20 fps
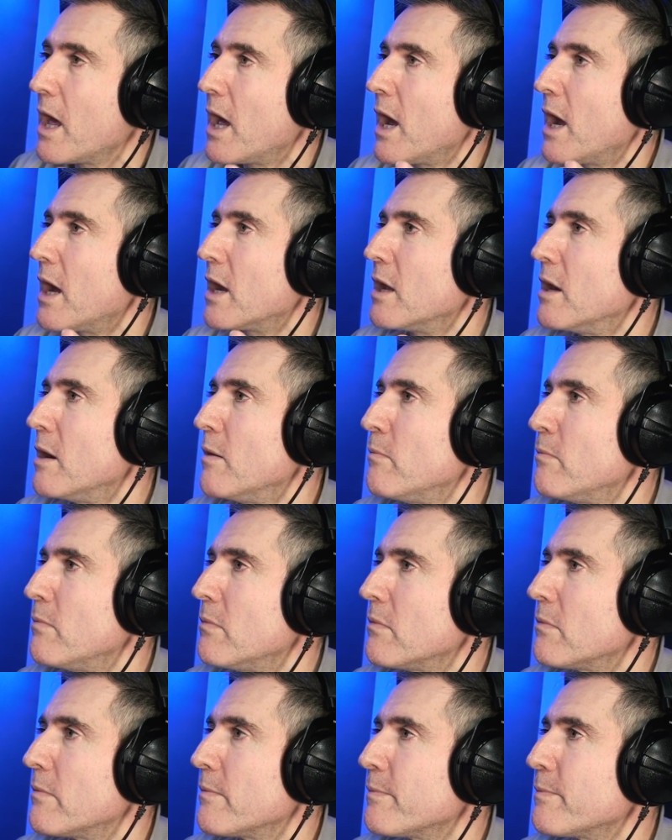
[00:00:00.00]
And
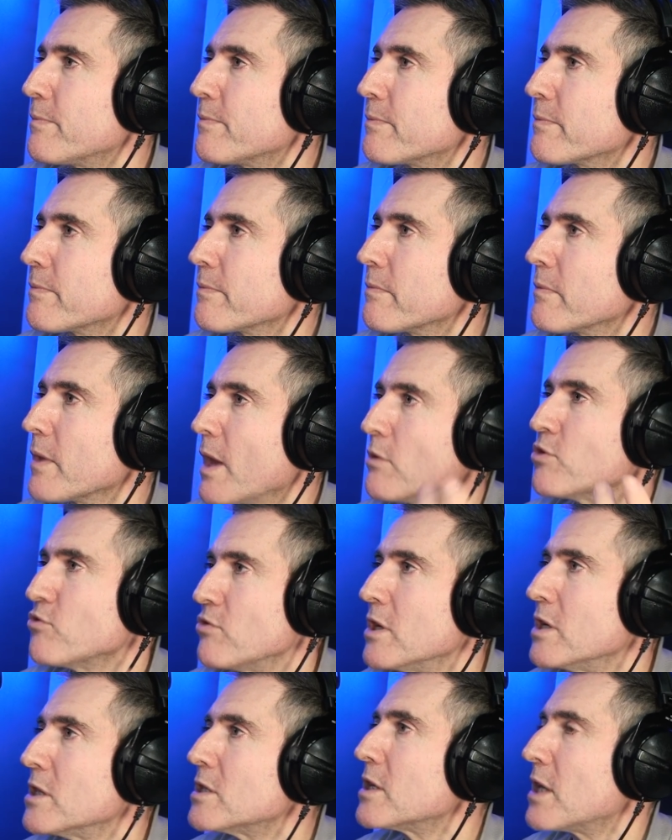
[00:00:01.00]
I was
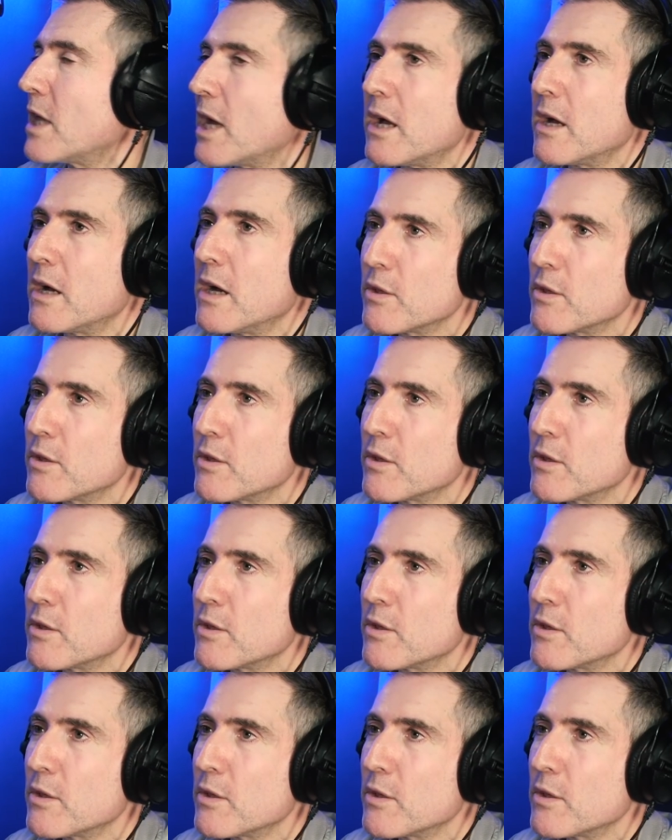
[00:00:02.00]
really into that.